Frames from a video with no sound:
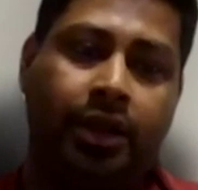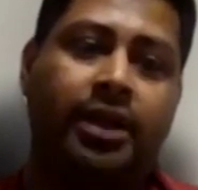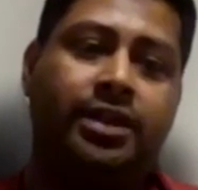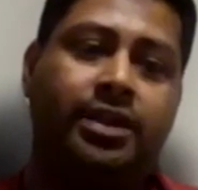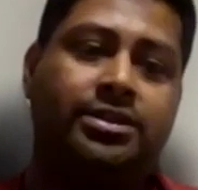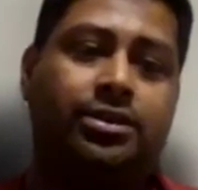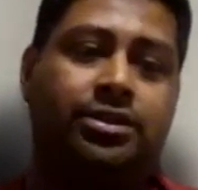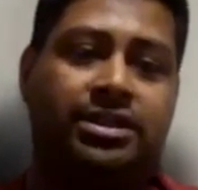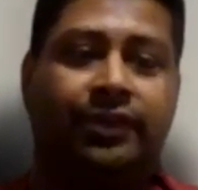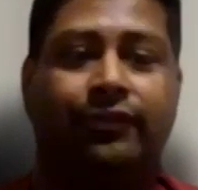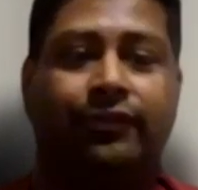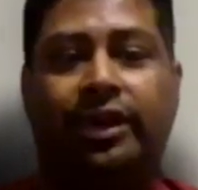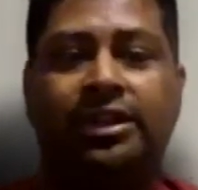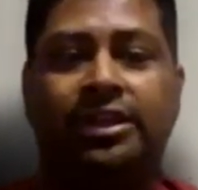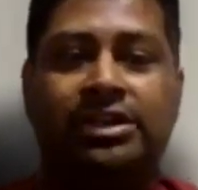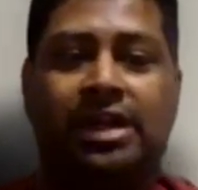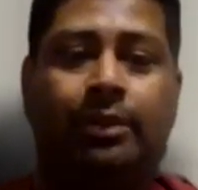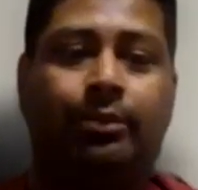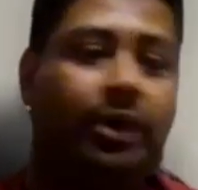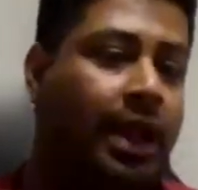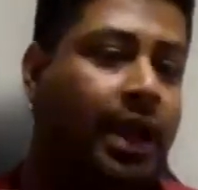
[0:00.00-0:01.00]
So say, for
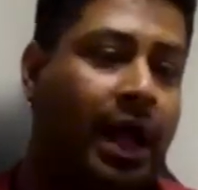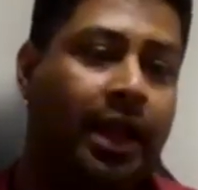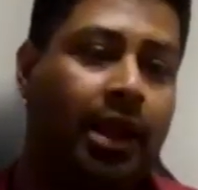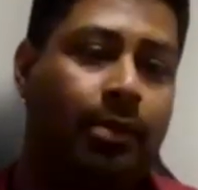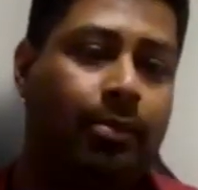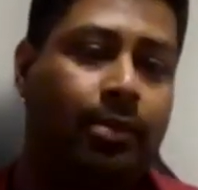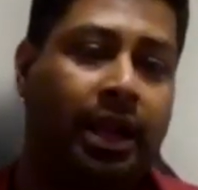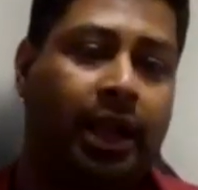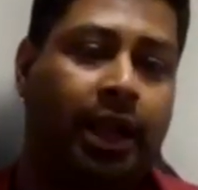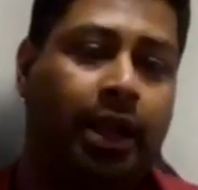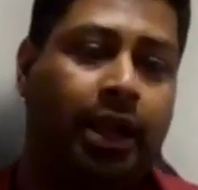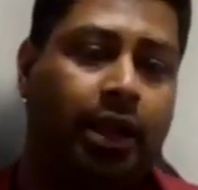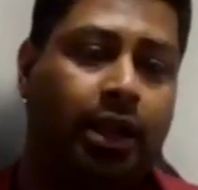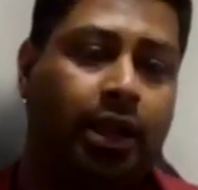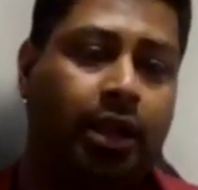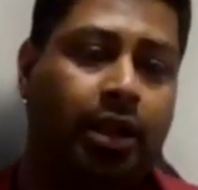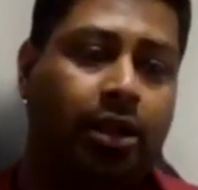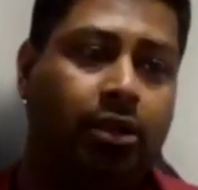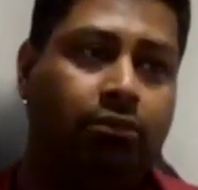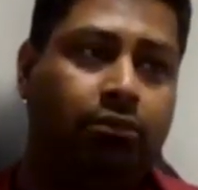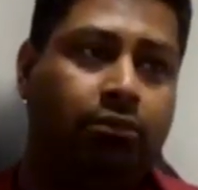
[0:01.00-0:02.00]
example, I applied
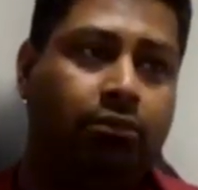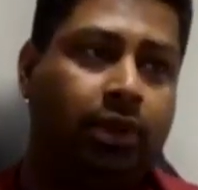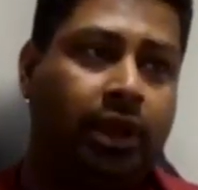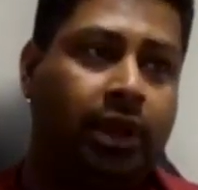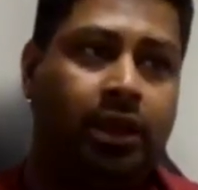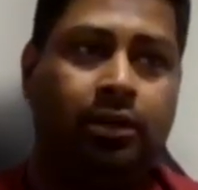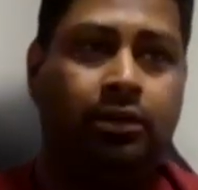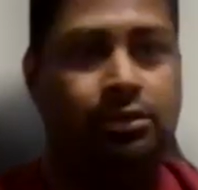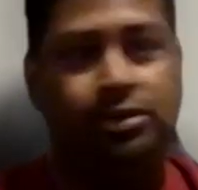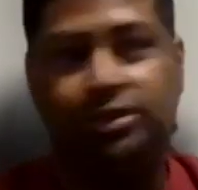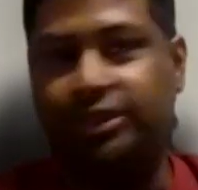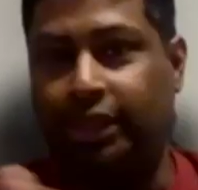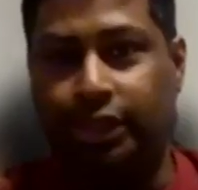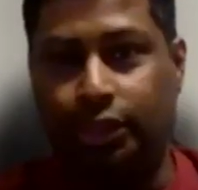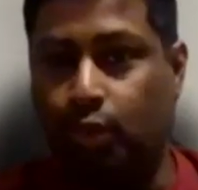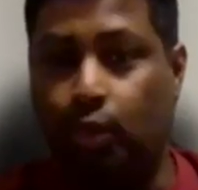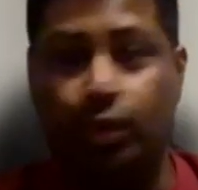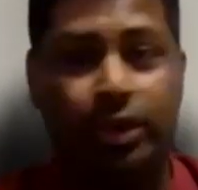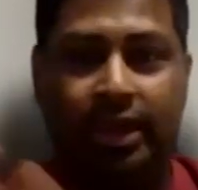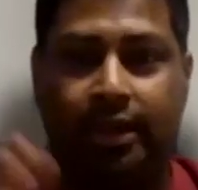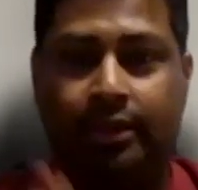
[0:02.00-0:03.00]
in, say,
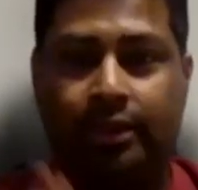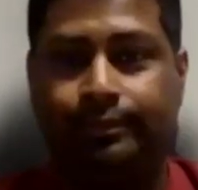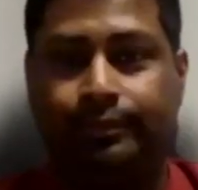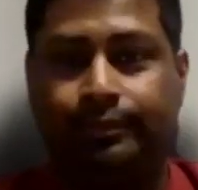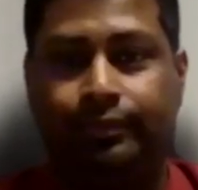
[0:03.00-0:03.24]
UK.